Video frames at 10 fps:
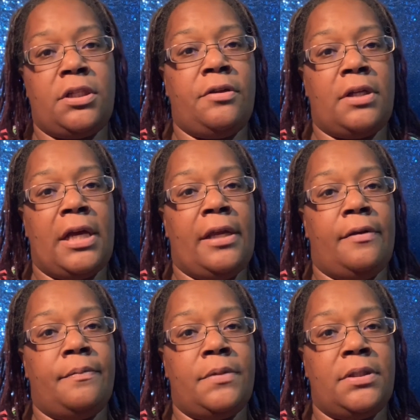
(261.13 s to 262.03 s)
certain
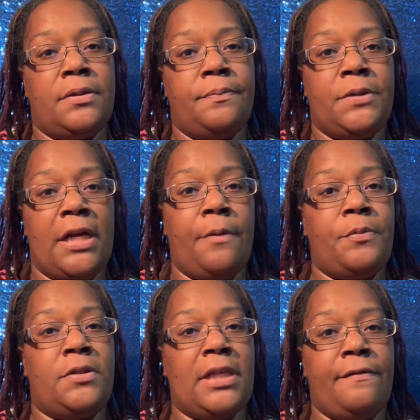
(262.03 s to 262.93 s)
items to
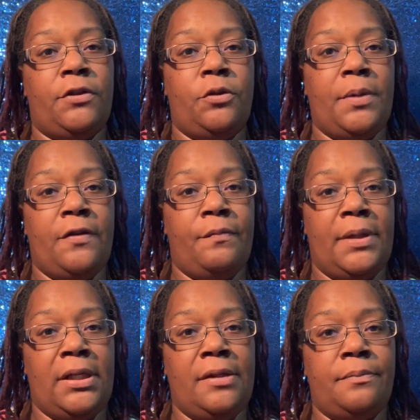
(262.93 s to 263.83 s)
help you save a little bit of
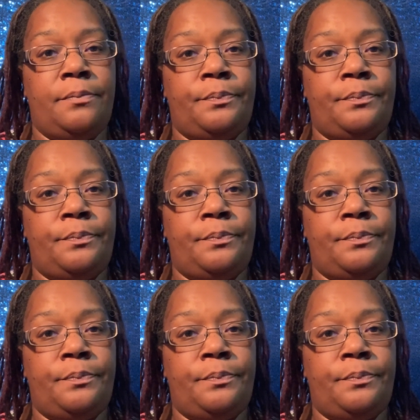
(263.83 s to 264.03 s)
money.